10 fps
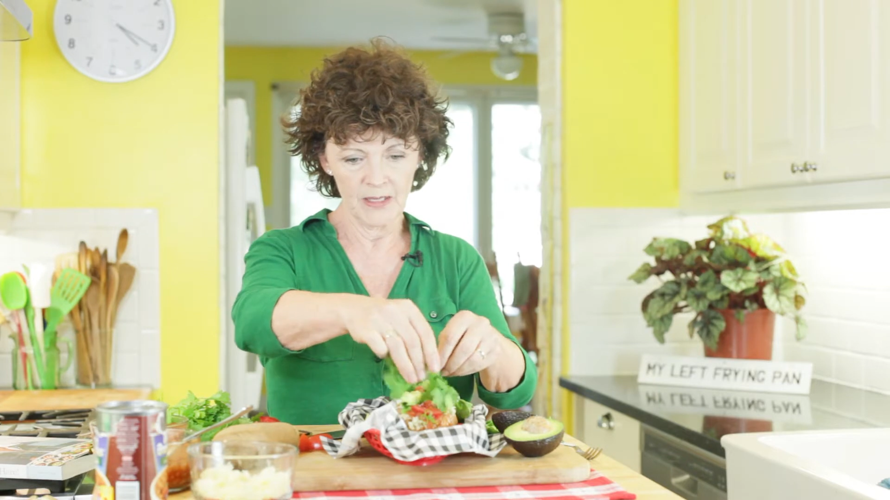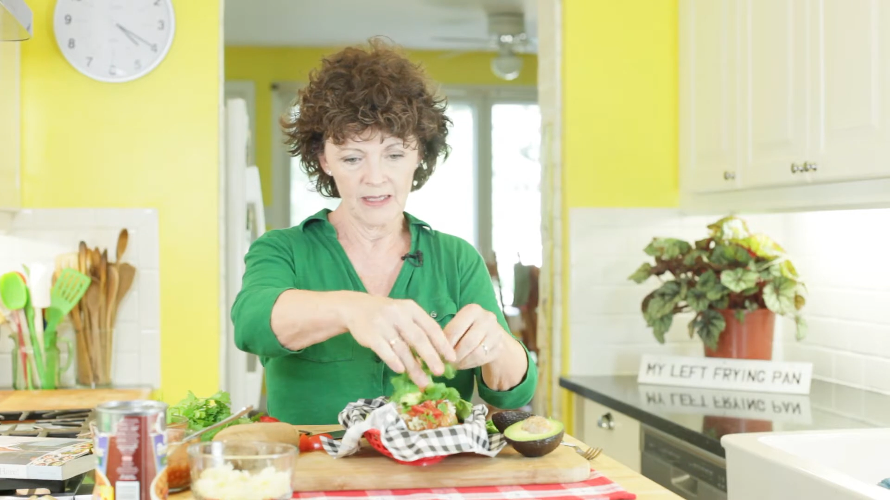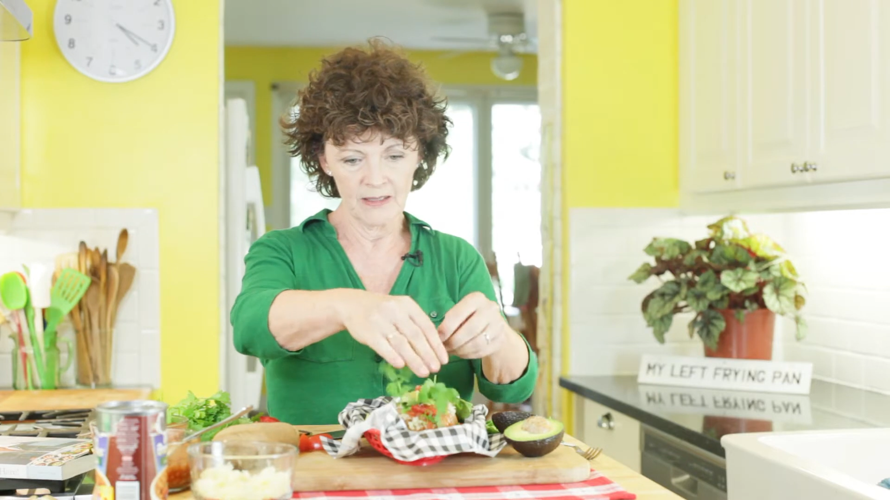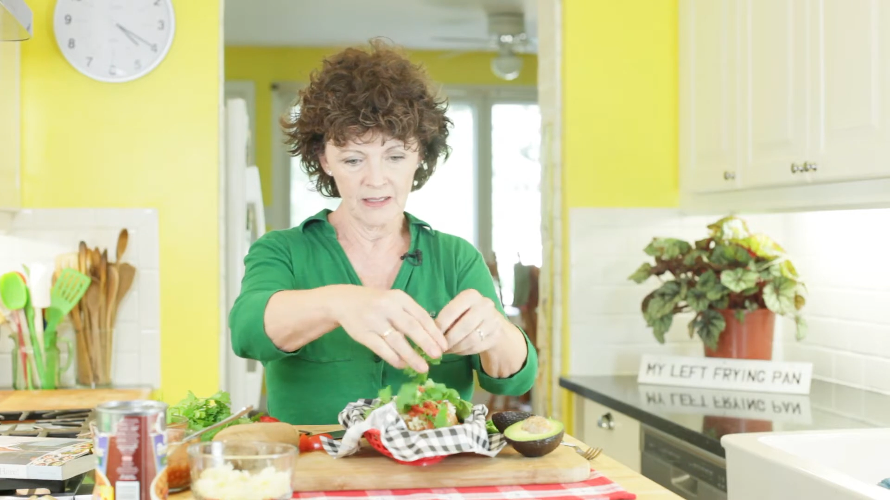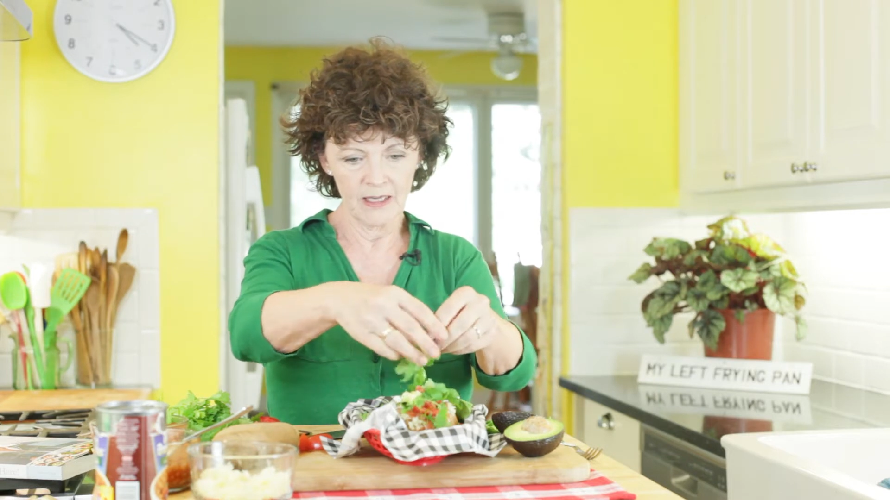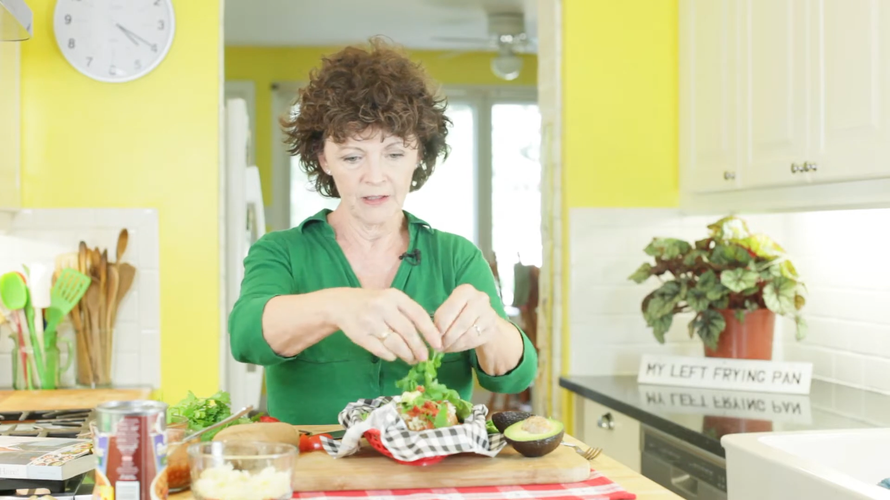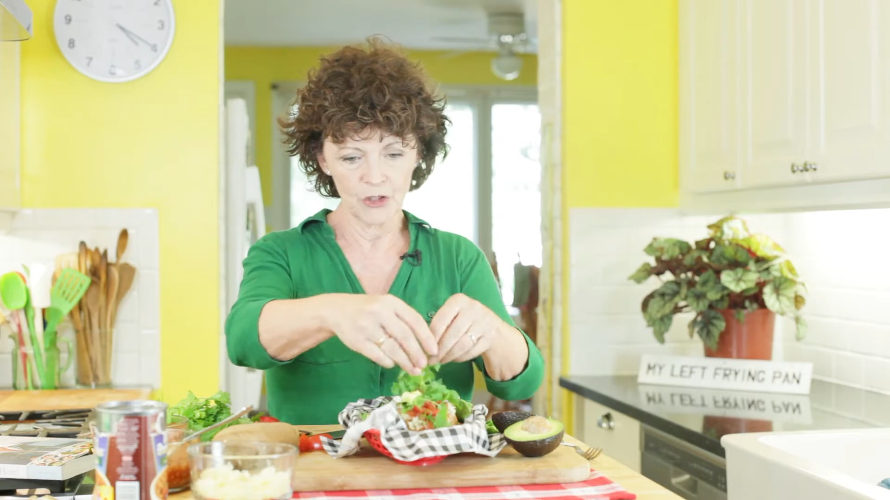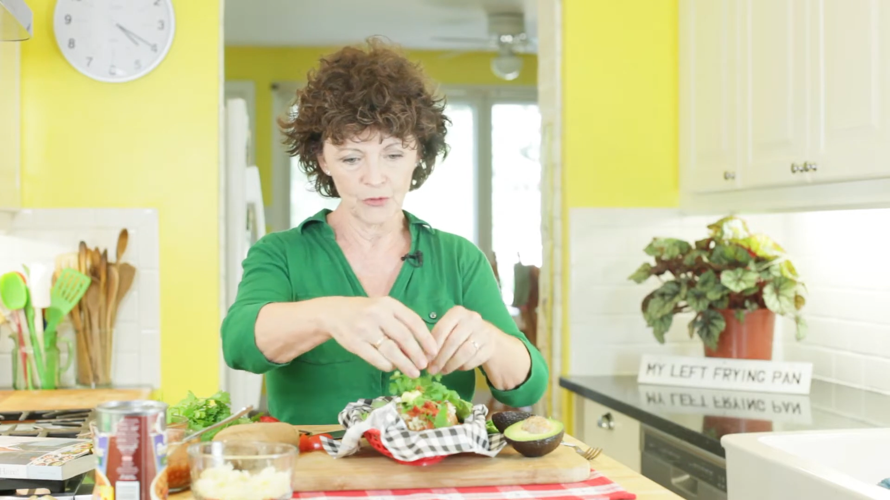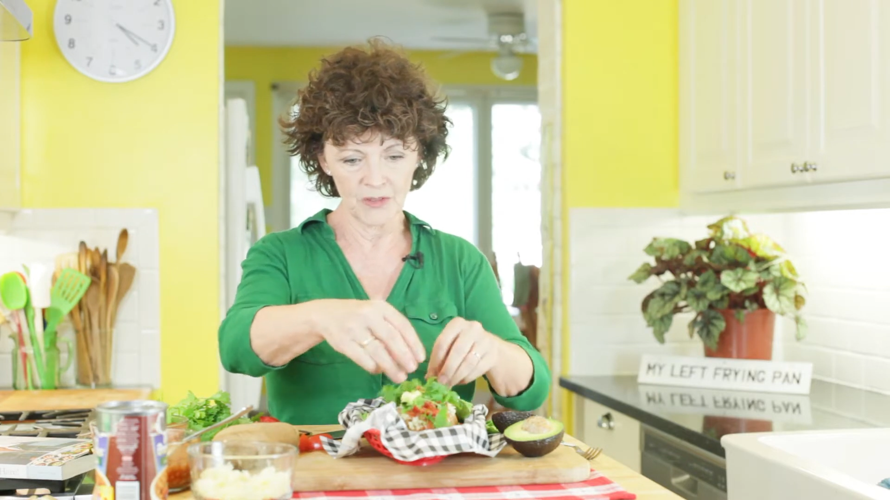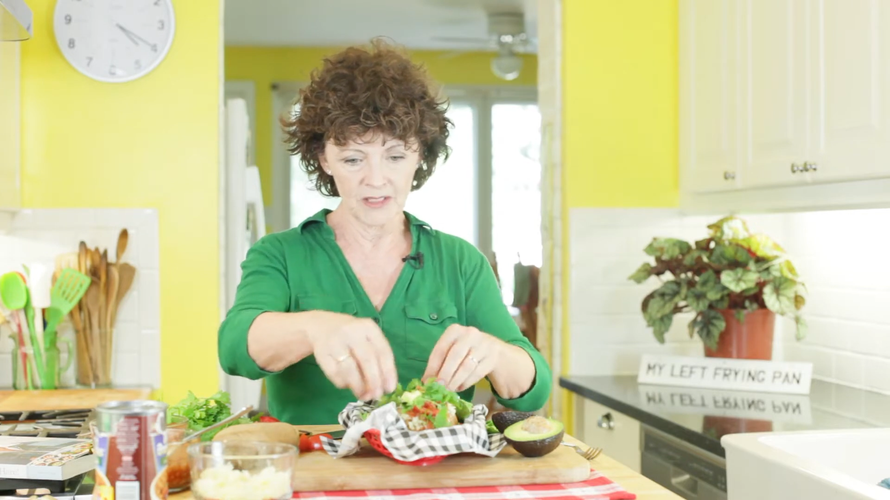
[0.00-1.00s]
and kind of
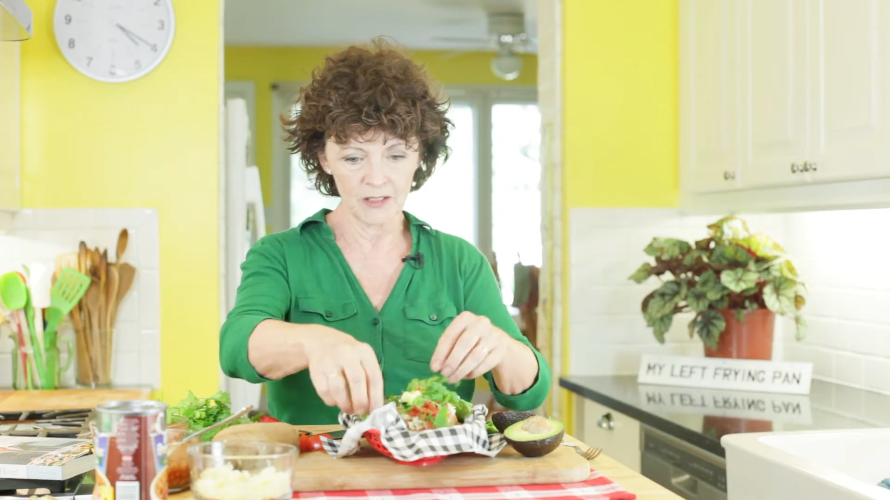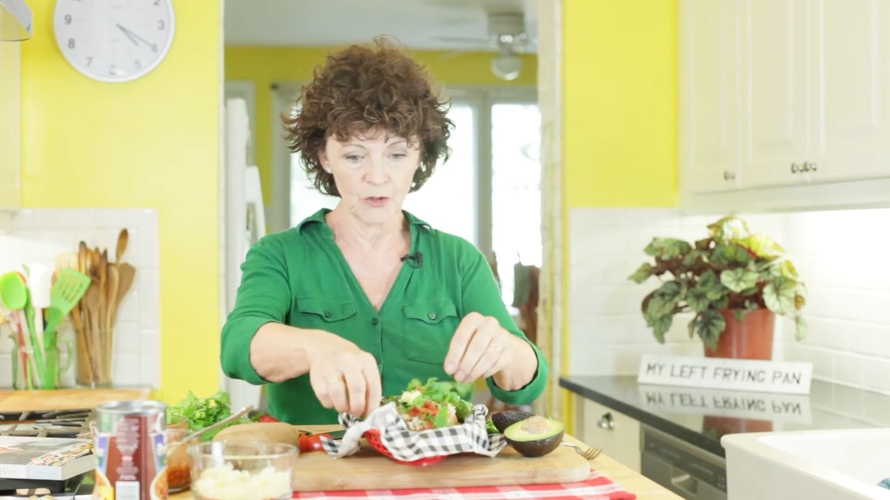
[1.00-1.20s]
drizzle it